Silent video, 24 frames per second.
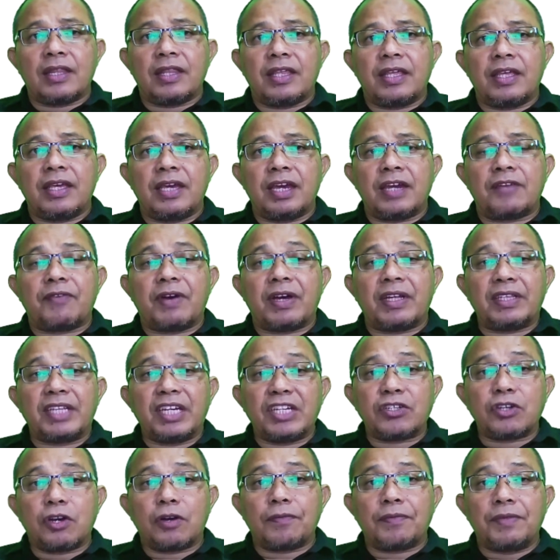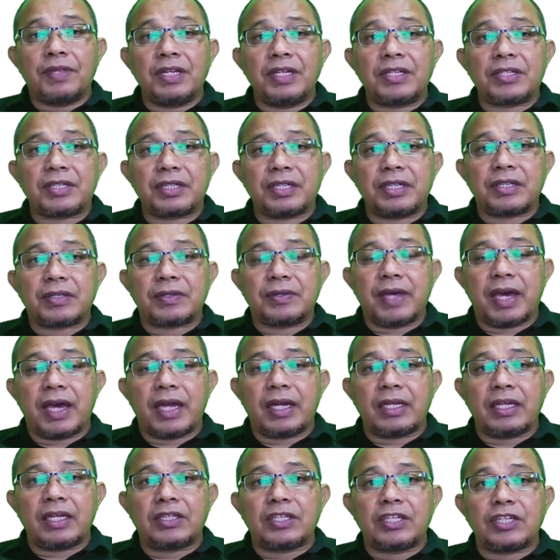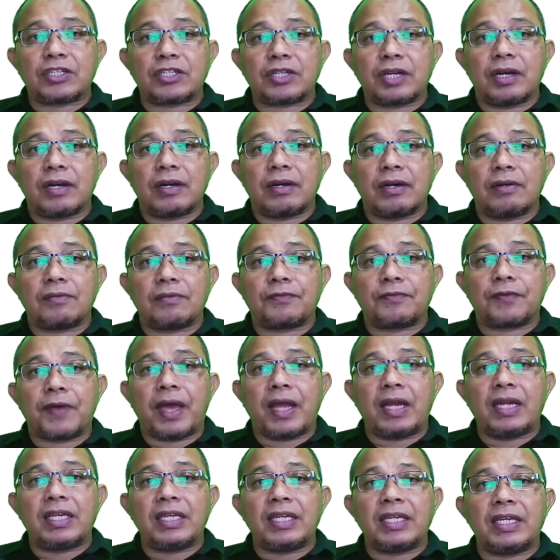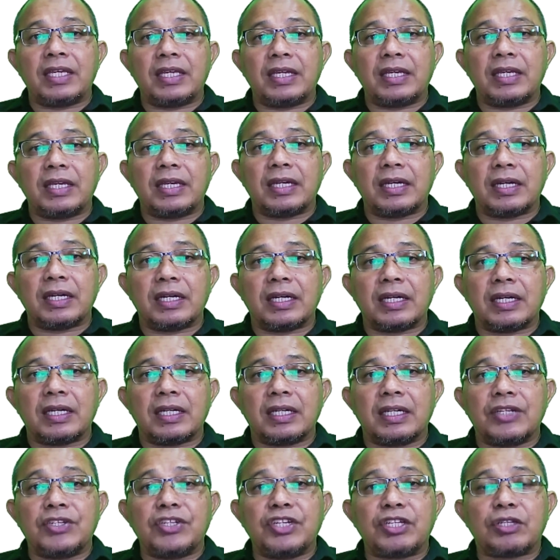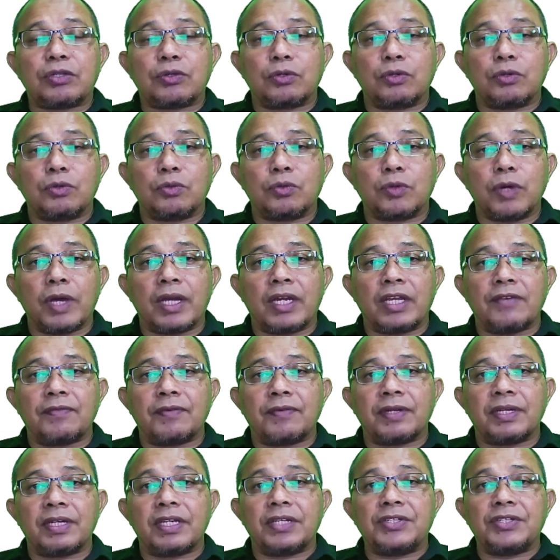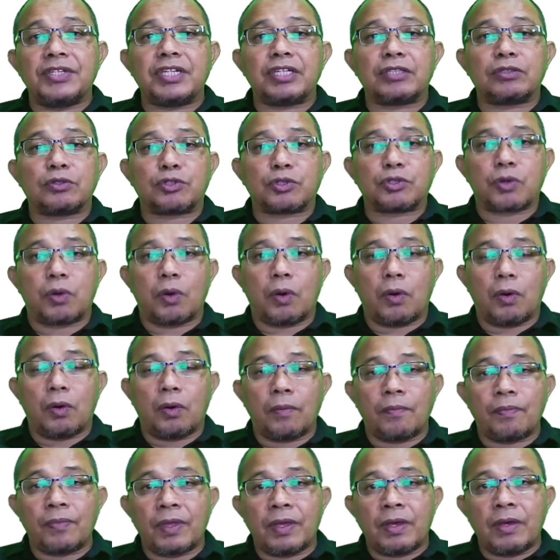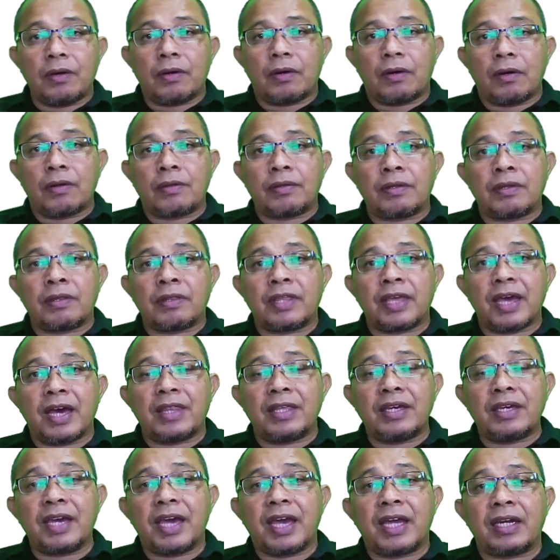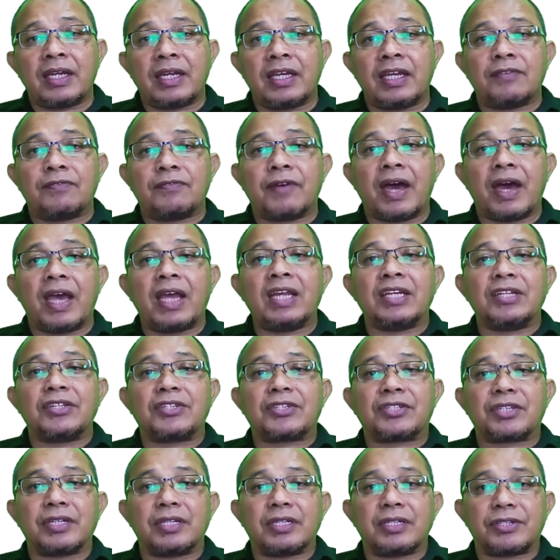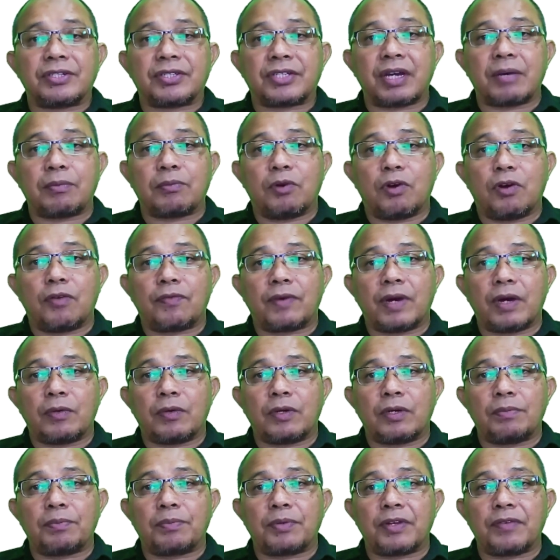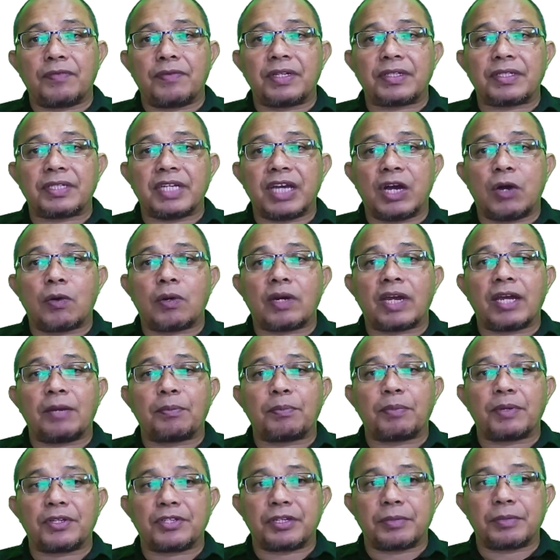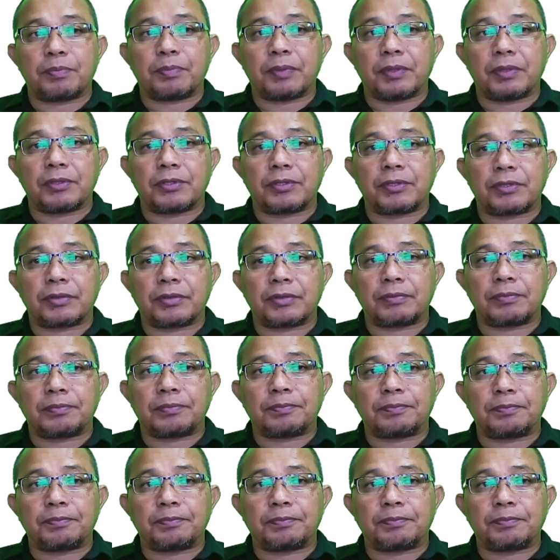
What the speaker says: The advantage of this is that it is fairly easy to do and even easier to score. On the other hand, it violates some of our previously outlined principles.